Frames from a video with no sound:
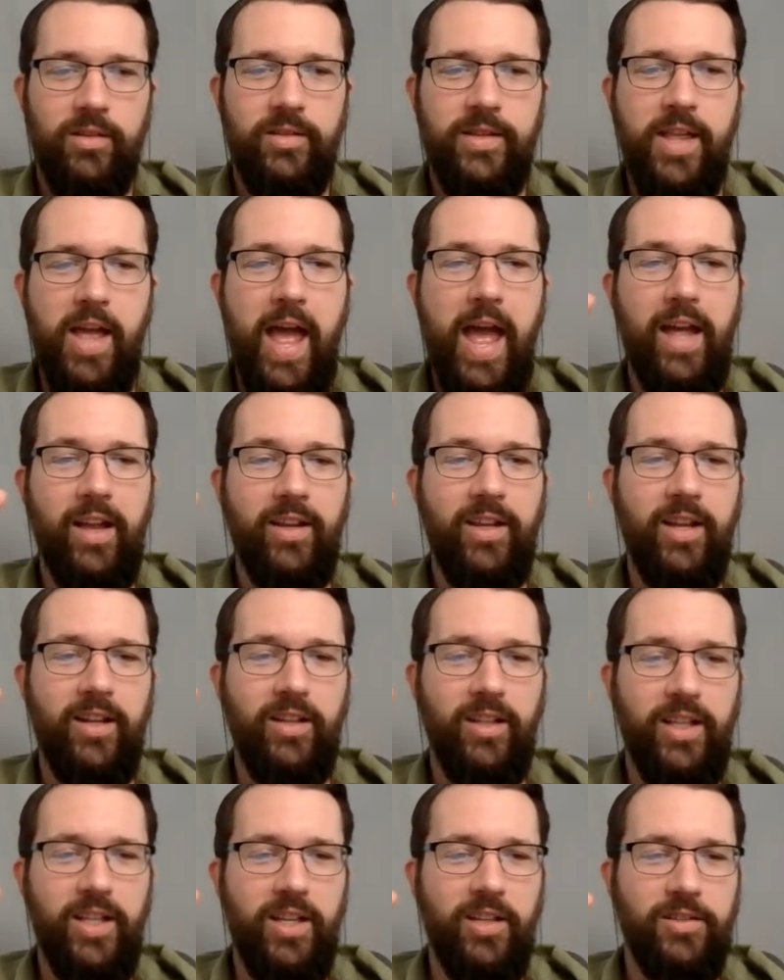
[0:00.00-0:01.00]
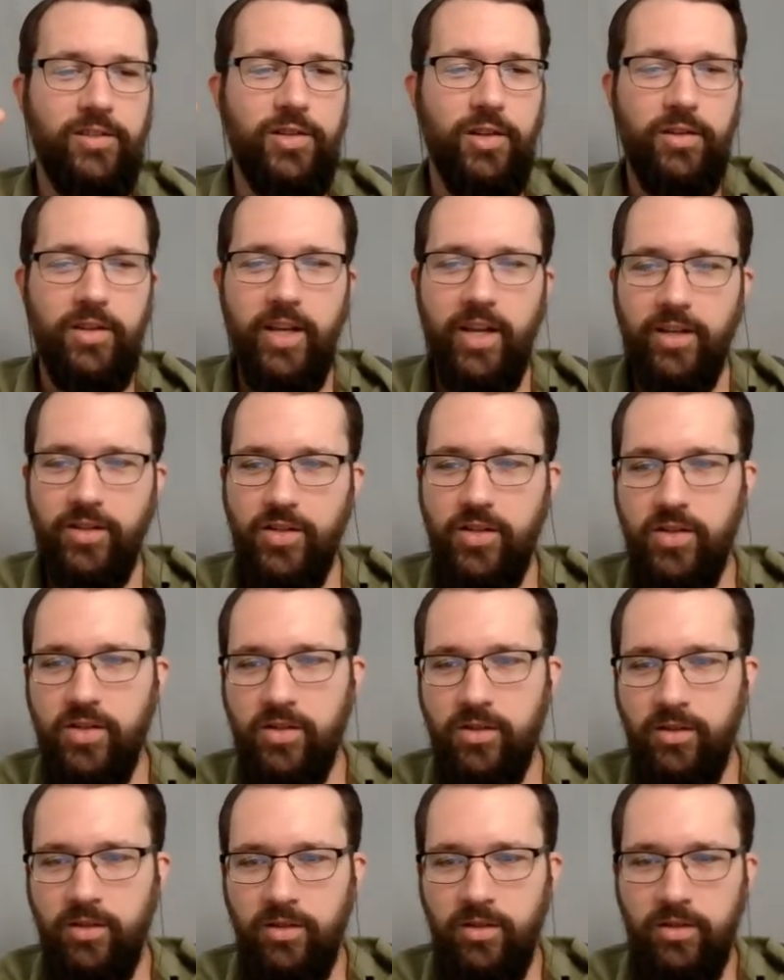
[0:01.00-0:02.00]
That can lead to
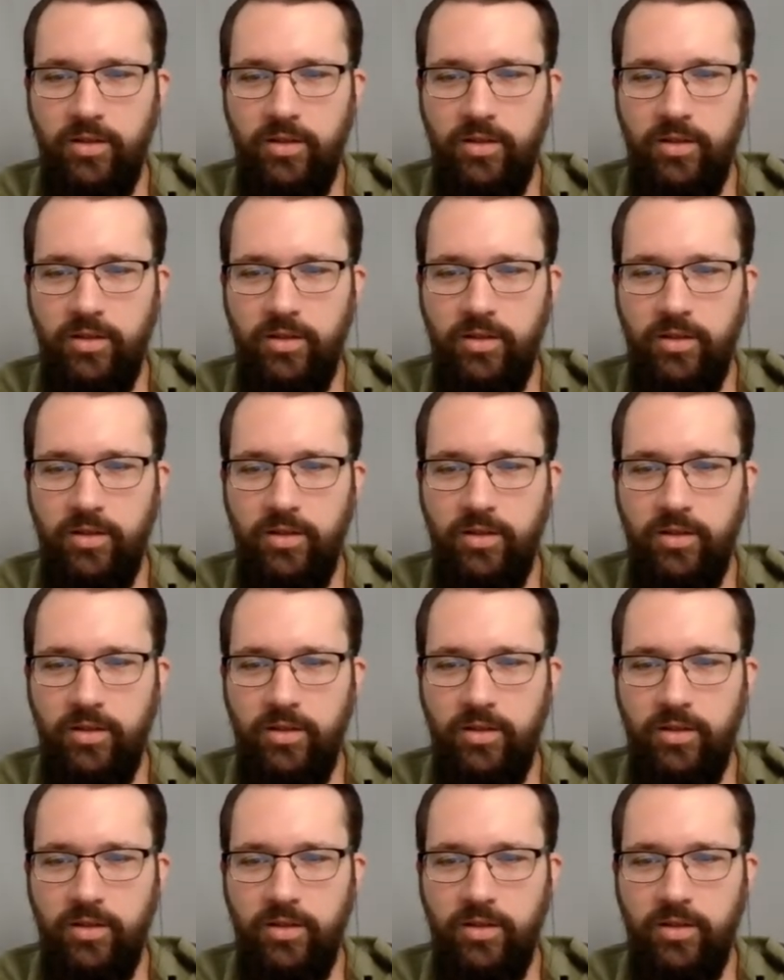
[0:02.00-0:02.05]
this.